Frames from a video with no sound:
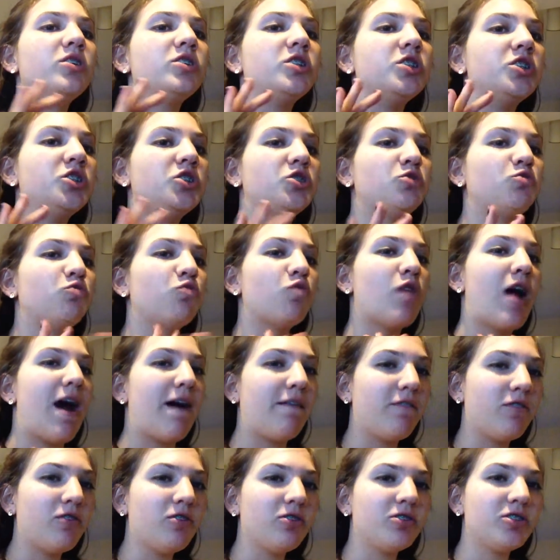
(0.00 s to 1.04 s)
to
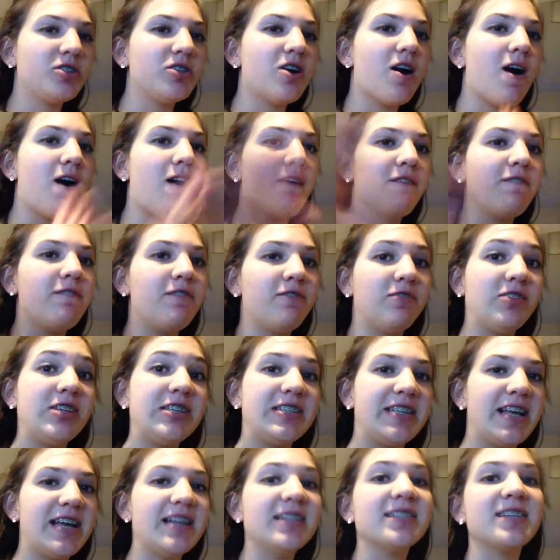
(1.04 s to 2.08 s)
travel to all 50
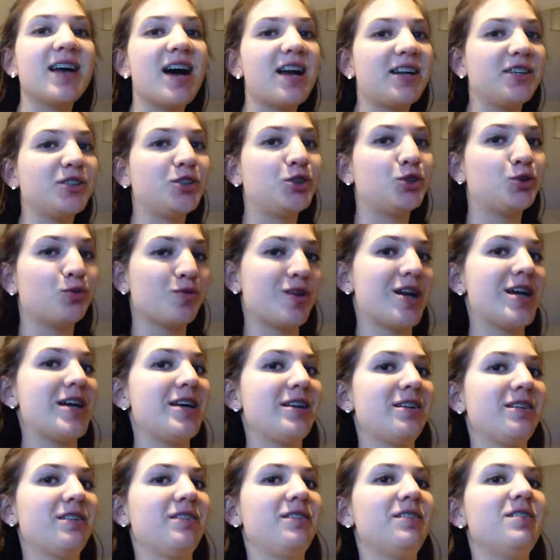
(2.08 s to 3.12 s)
states on a
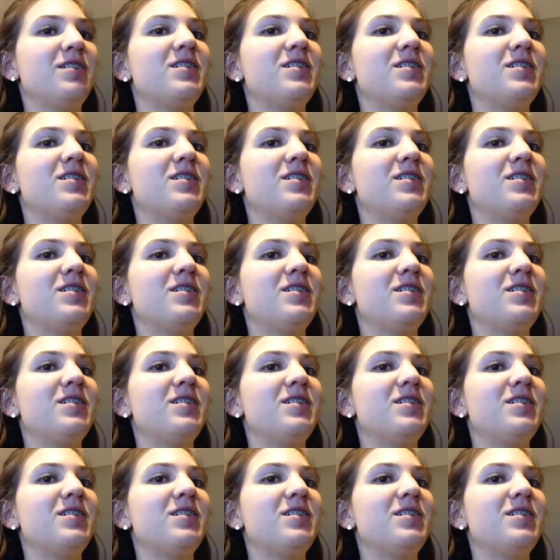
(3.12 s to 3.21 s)
train.